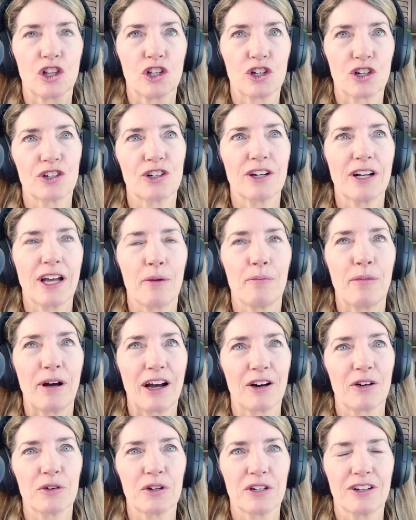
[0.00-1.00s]
learn
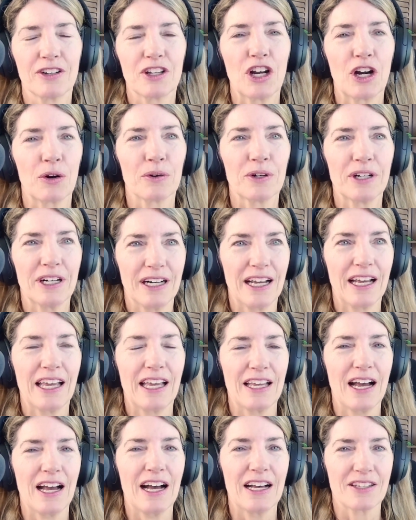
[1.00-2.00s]
about
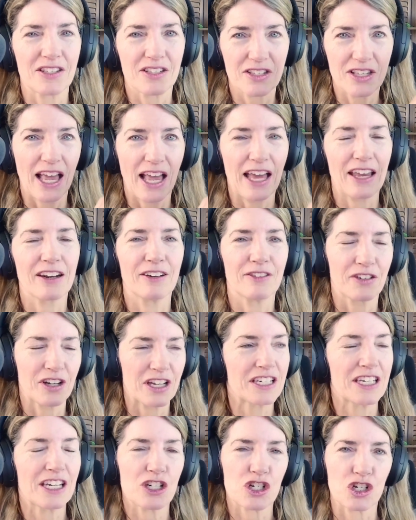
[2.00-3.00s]
a set of
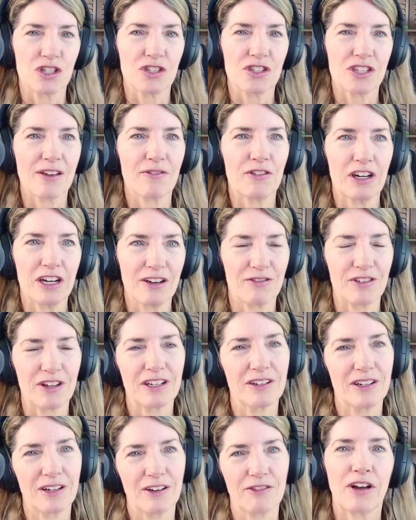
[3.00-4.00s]
conditions, even if
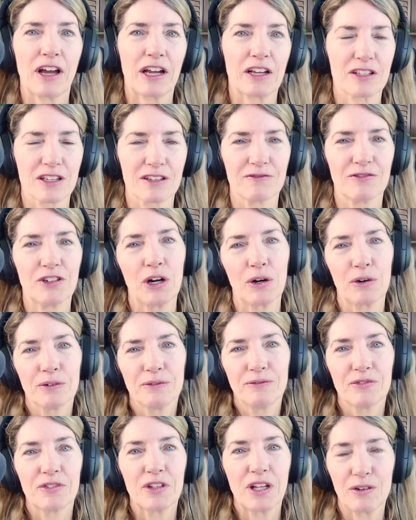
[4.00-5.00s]
it affects
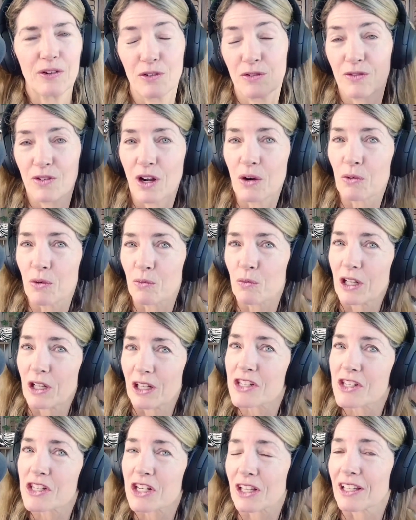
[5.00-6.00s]

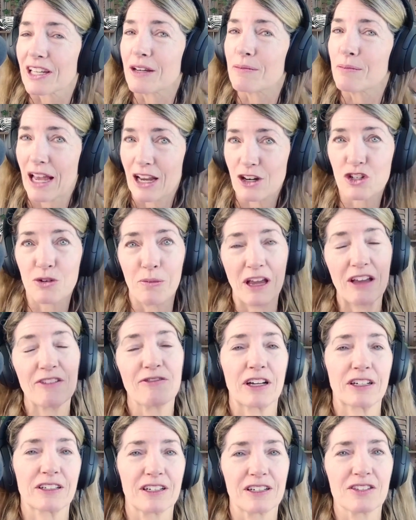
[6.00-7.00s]
realistically, it actually may
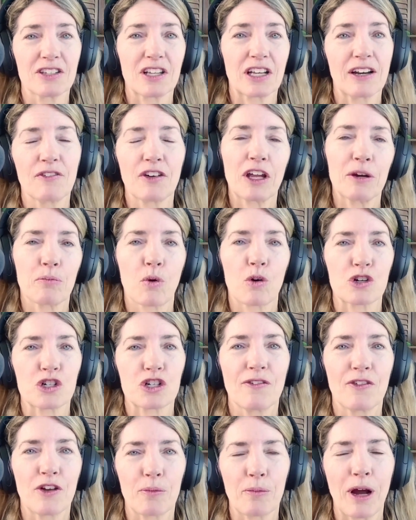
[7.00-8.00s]
affect a significant portion
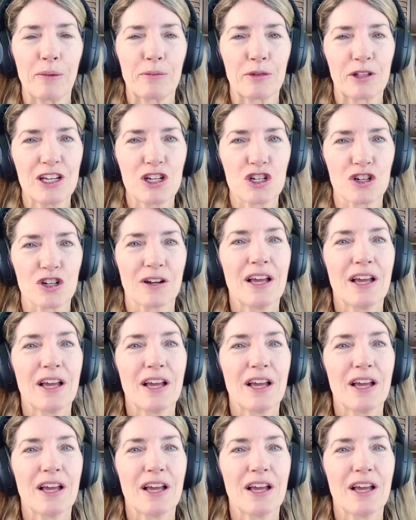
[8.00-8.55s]
of their population,